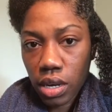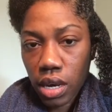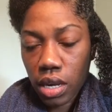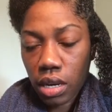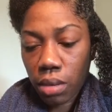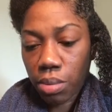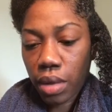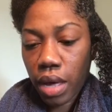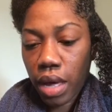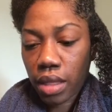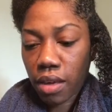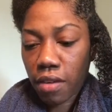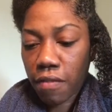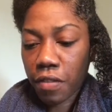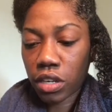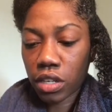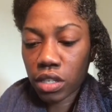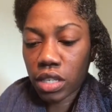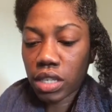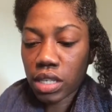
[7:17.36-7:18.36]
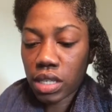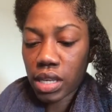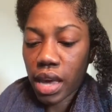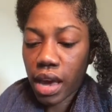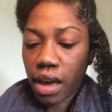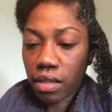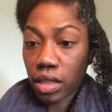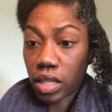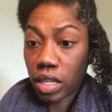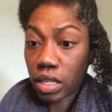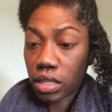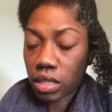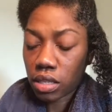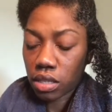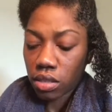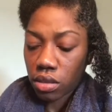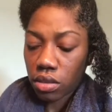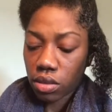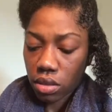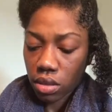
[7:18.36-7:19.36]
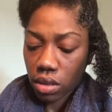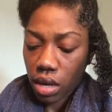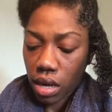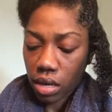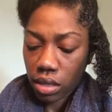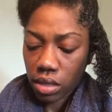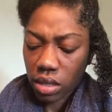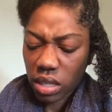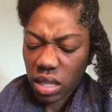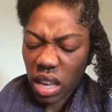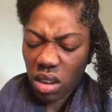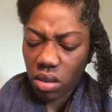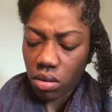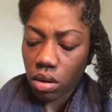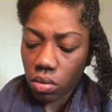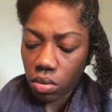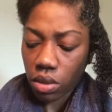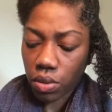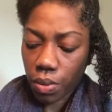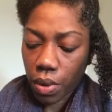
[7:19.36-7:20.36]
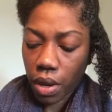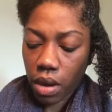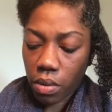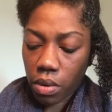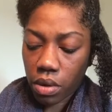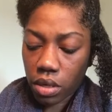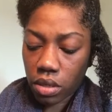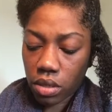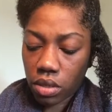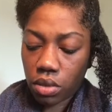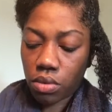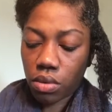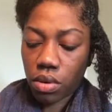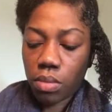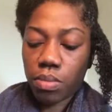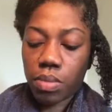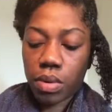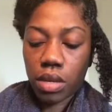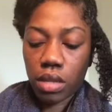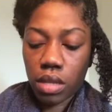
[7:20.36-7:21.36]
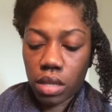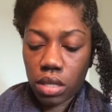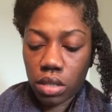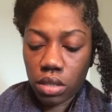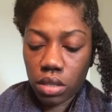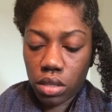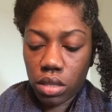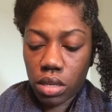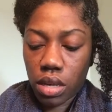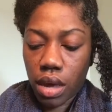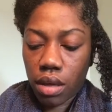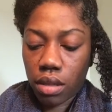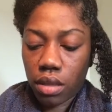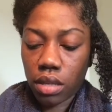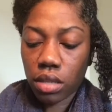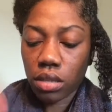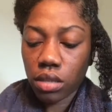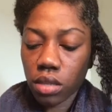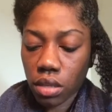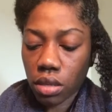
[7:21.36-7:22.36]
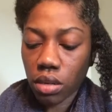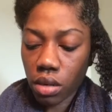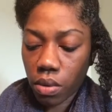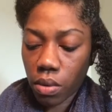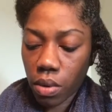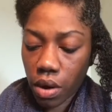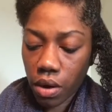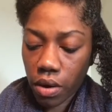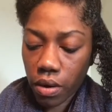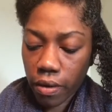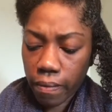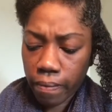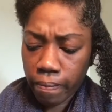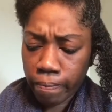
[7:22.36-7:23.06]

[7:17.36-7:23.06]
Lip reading: and apply that first. Let's see how this cocktail, because I don't know which way I want to do it, but let's see how this is gonna work.